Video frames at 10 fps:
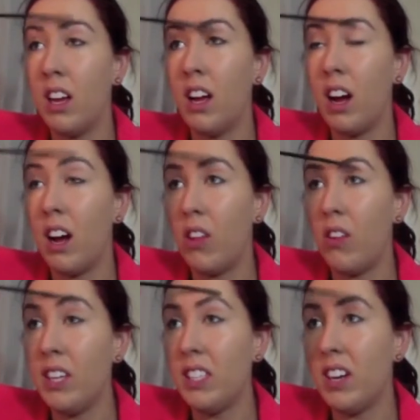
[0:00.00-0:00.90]
The
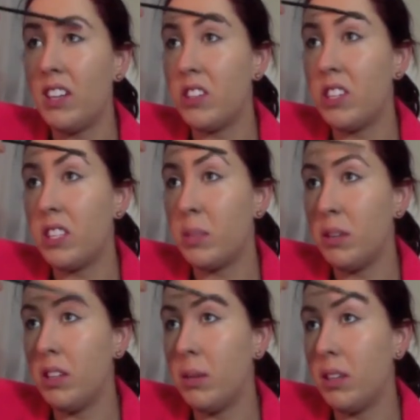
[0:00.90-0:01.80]
reason I do this is
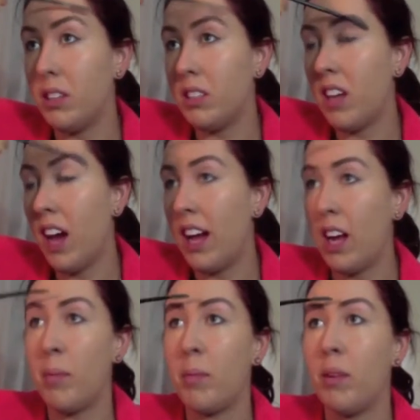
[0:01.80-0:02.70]
purely because I can't
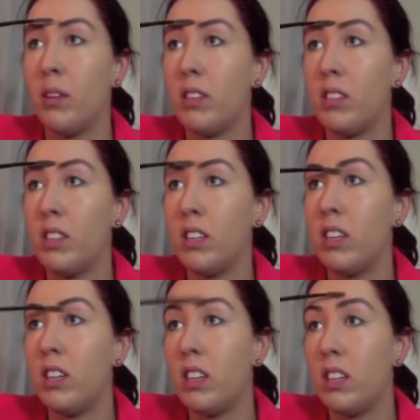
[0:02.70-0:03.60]
be bothered
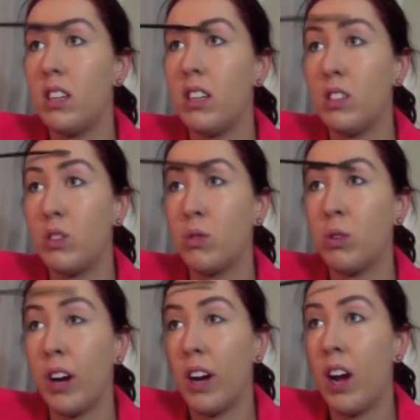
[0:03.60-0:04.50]

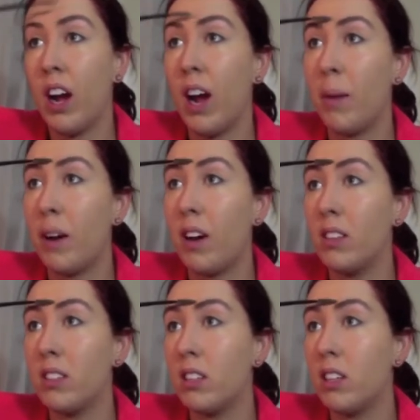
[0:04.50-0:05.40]
drawing on eyebrows.